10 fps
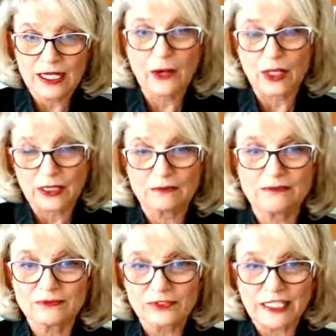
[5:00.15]
how I
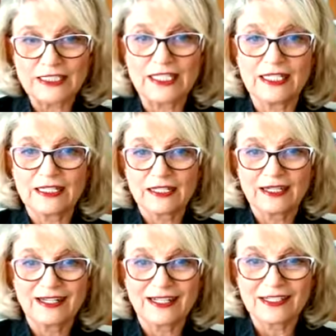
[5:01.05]
finally
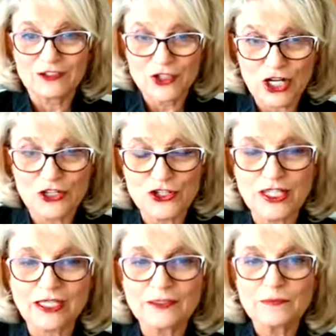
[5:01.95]
uh, changed
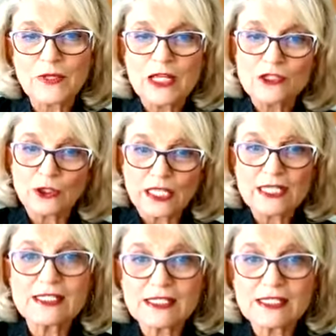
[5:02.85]
that. So that's